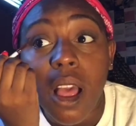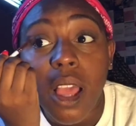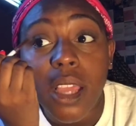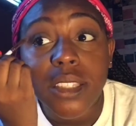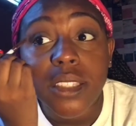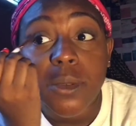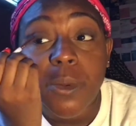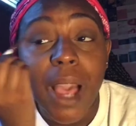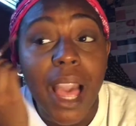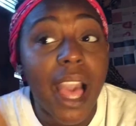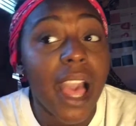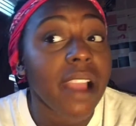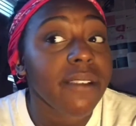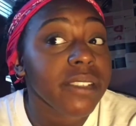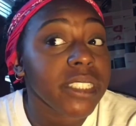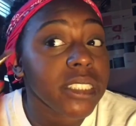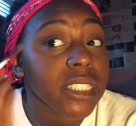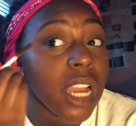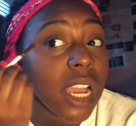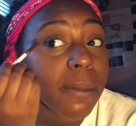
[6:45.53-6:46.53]
I swear,
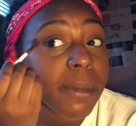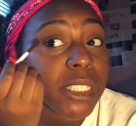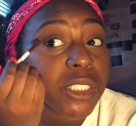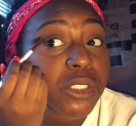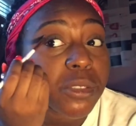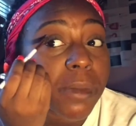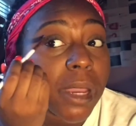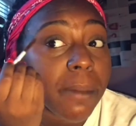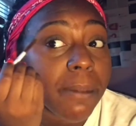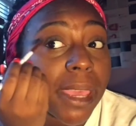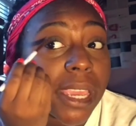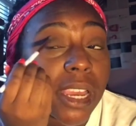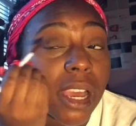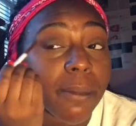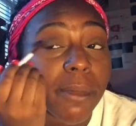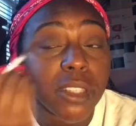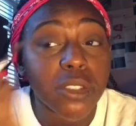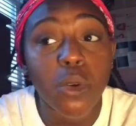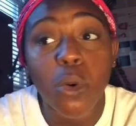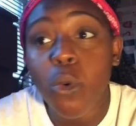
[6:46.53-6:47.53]
every time I do my
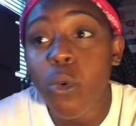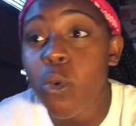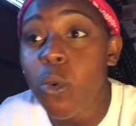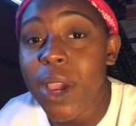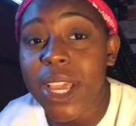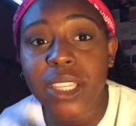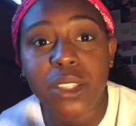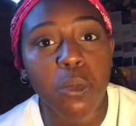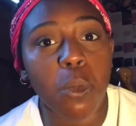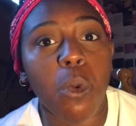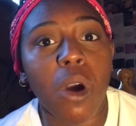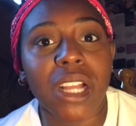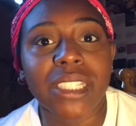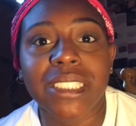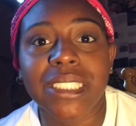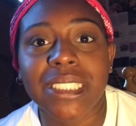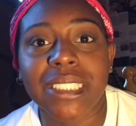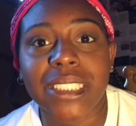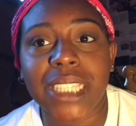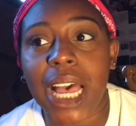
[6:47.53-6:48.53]
makeup, there's always
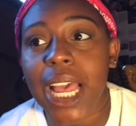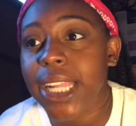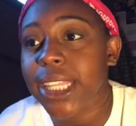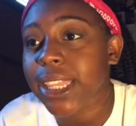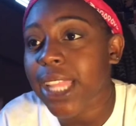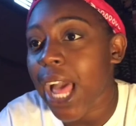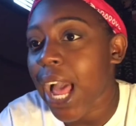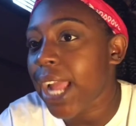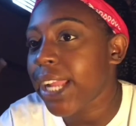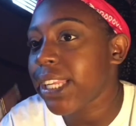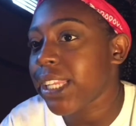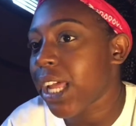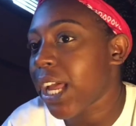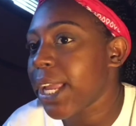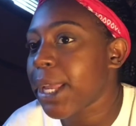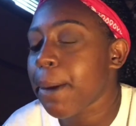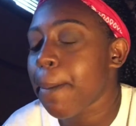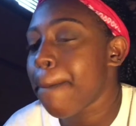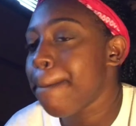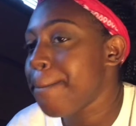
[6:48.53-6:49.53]
one side that I
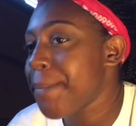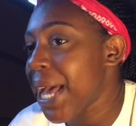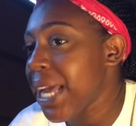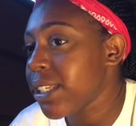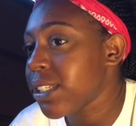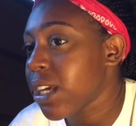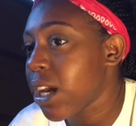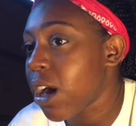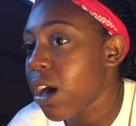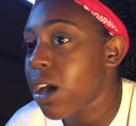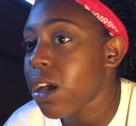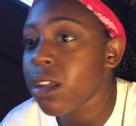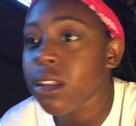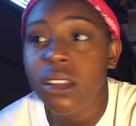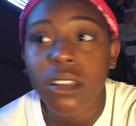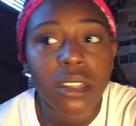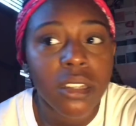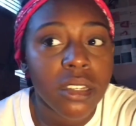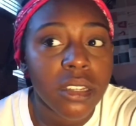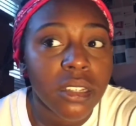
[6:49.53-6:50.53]
like better.
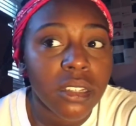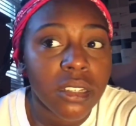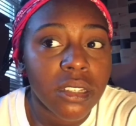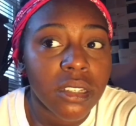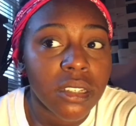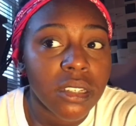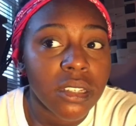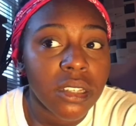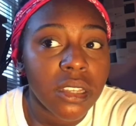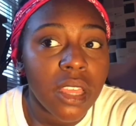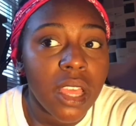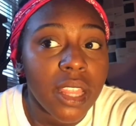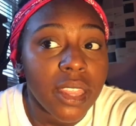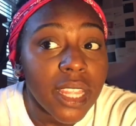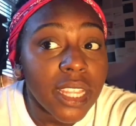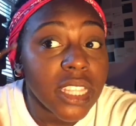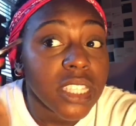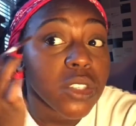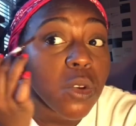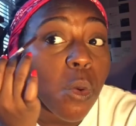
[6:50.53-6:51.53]

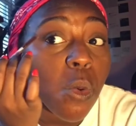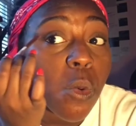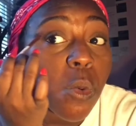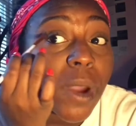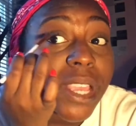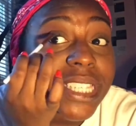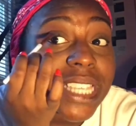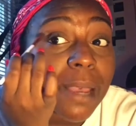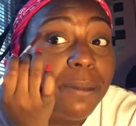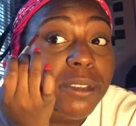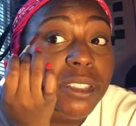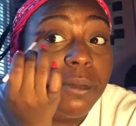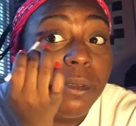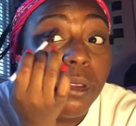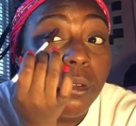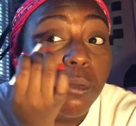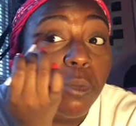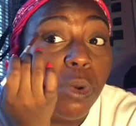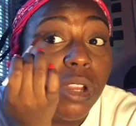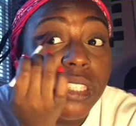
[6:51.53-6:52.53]
Like, this always happens to
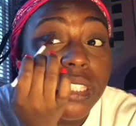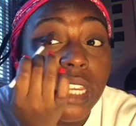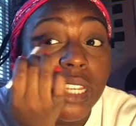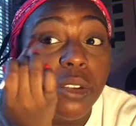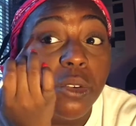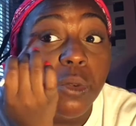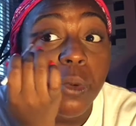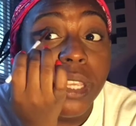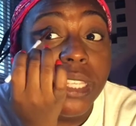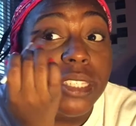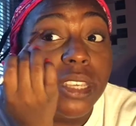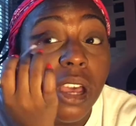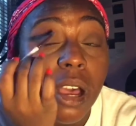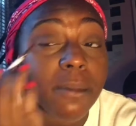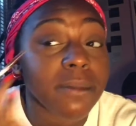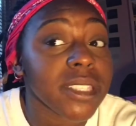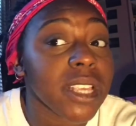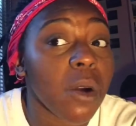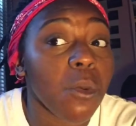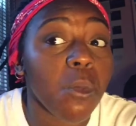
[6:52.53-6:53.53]
me. One side always
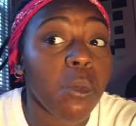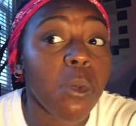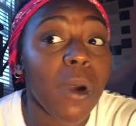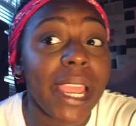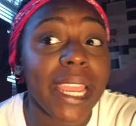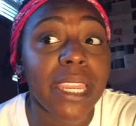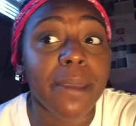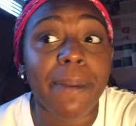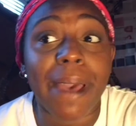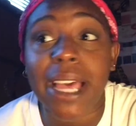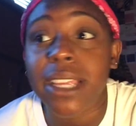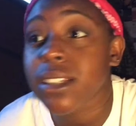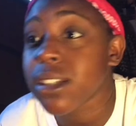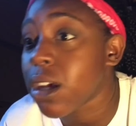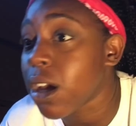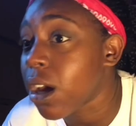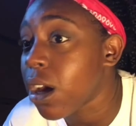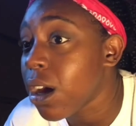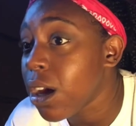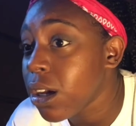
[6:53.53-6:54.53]
comes out way
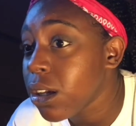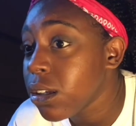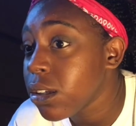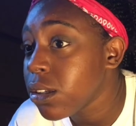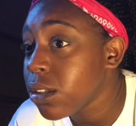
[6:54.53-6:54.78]
better.